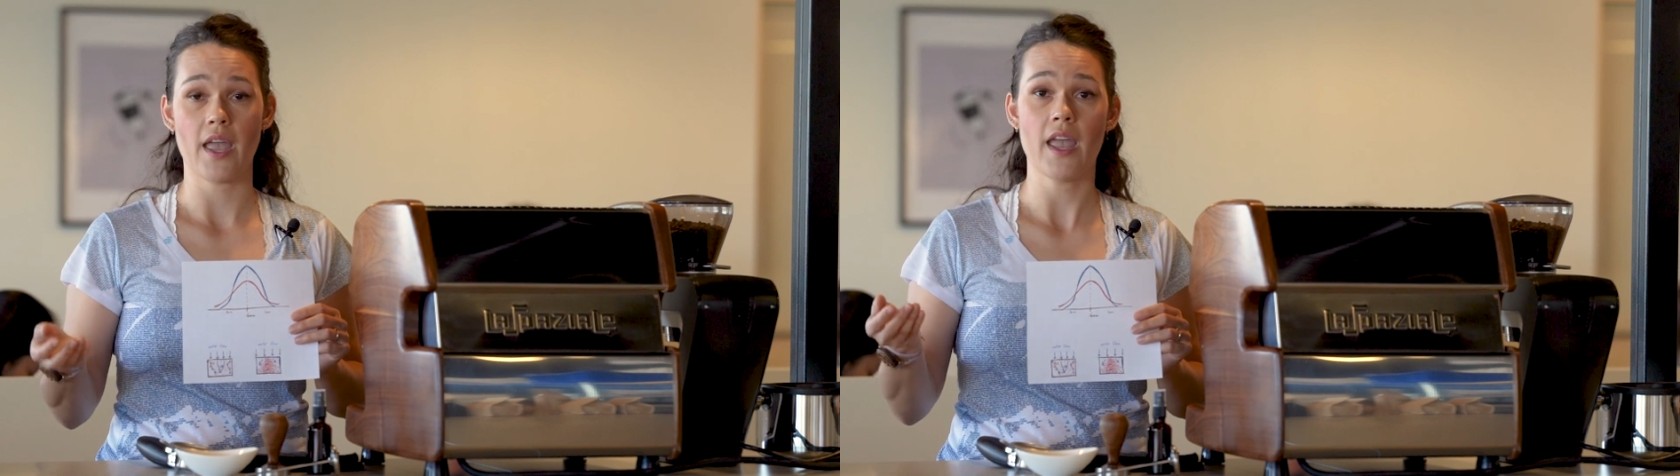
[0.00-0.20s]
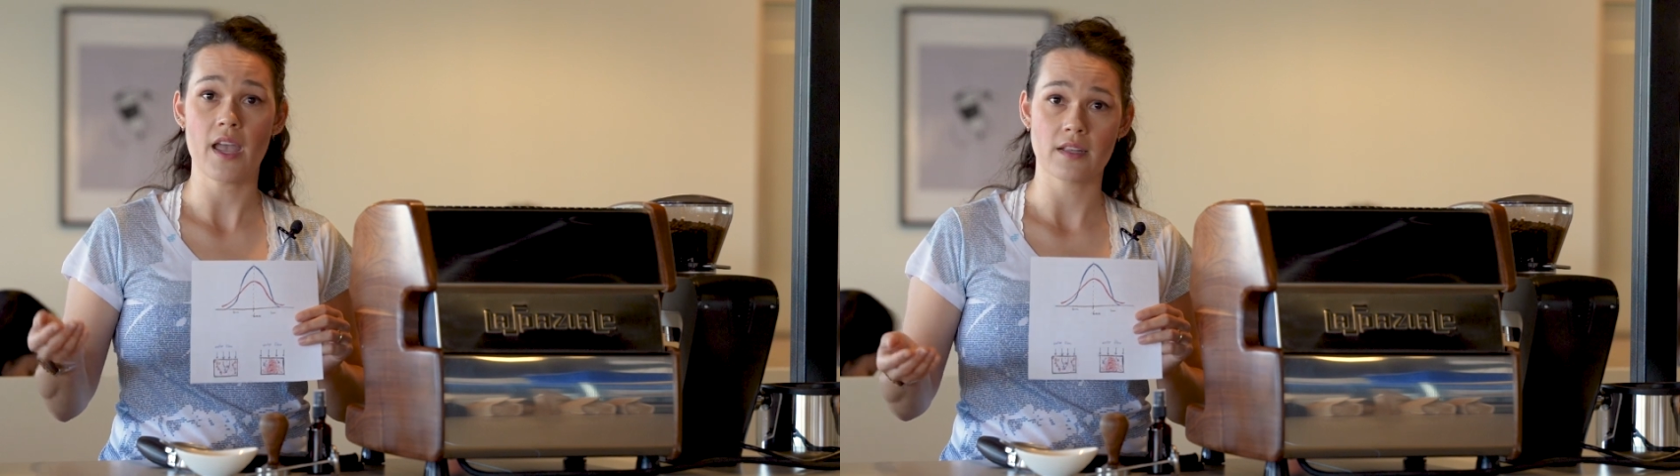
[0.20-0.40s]

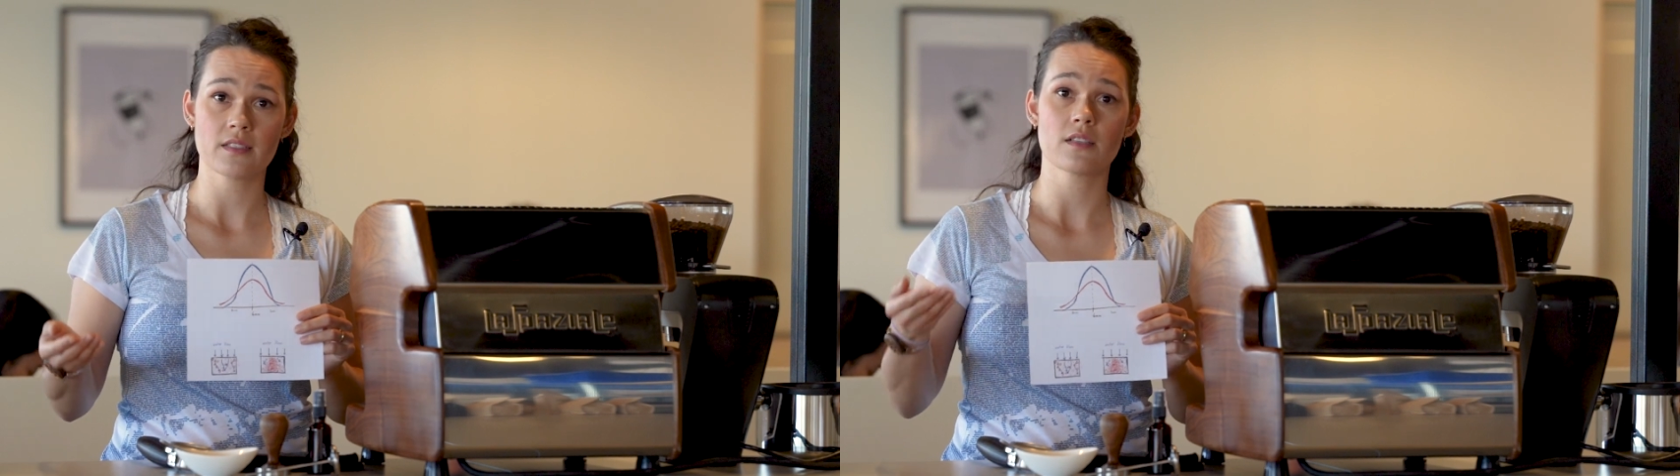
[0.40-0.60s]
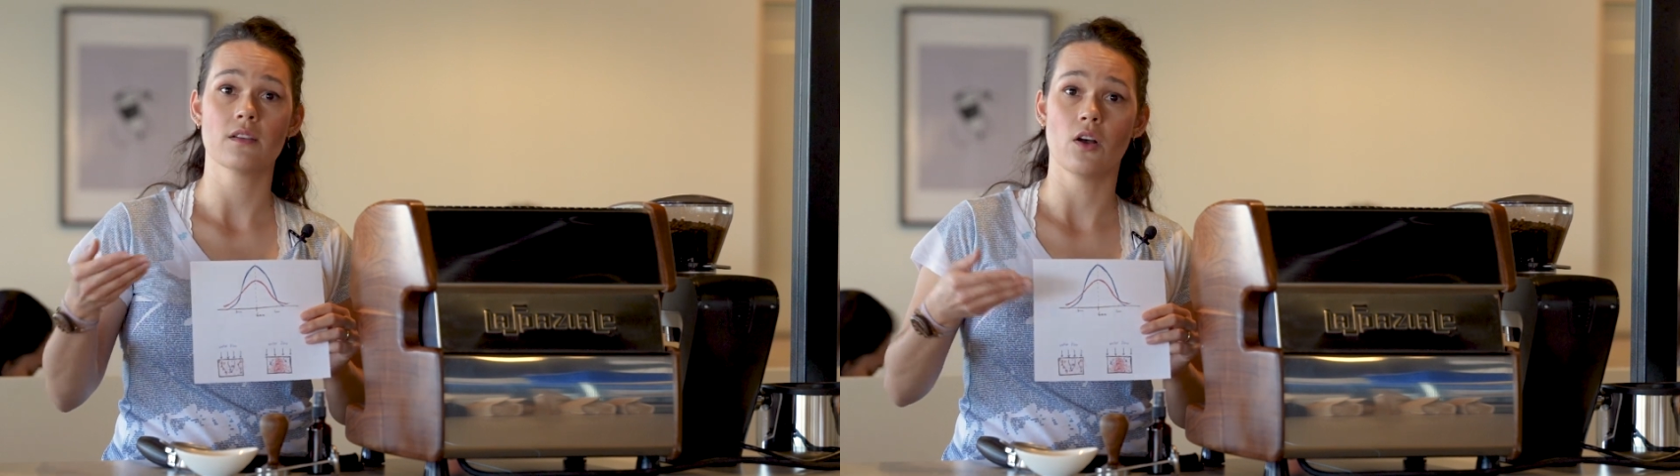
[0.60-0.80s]

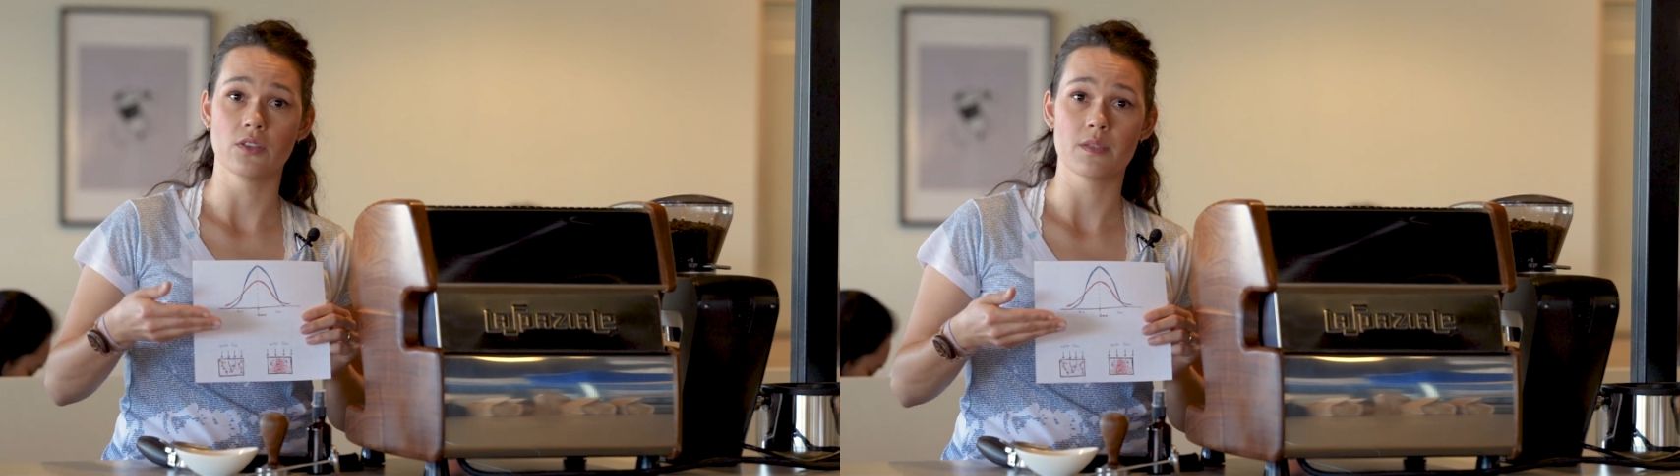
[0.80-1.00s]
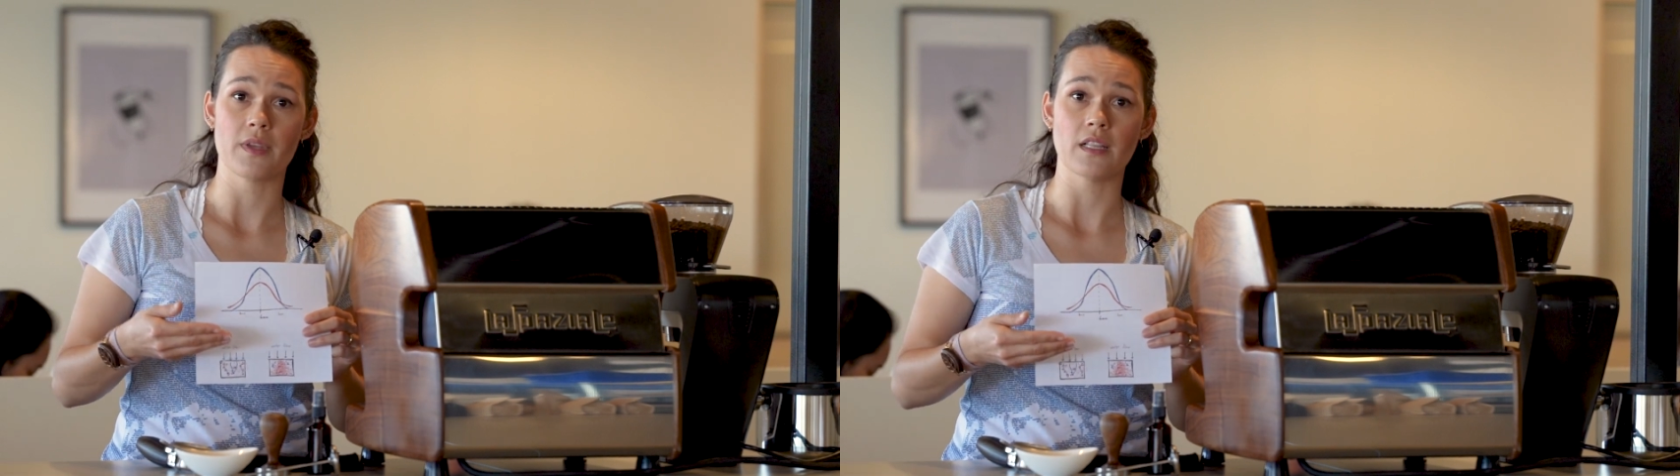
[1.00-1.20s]
and
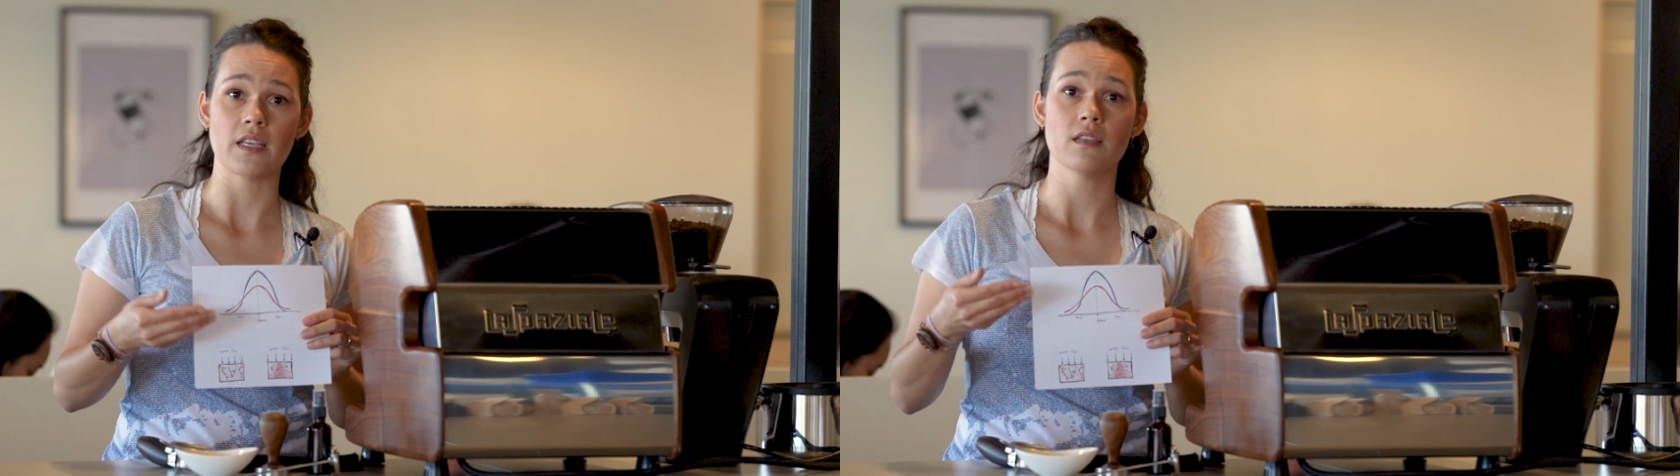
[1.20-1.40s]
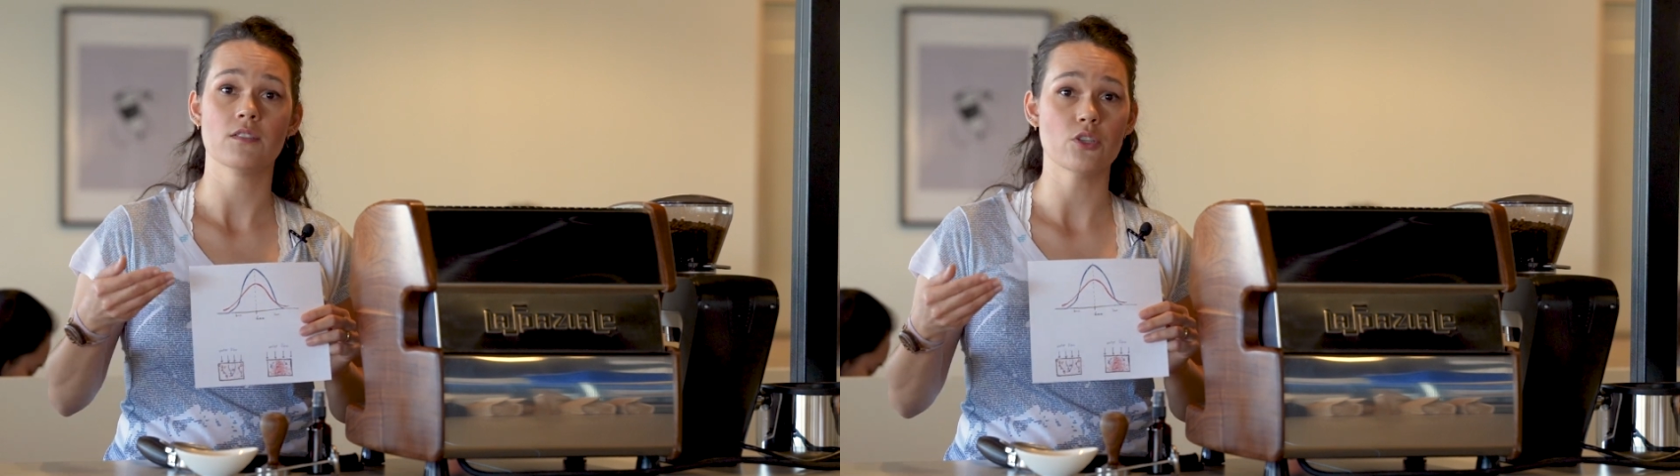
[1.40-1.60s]
ultimately,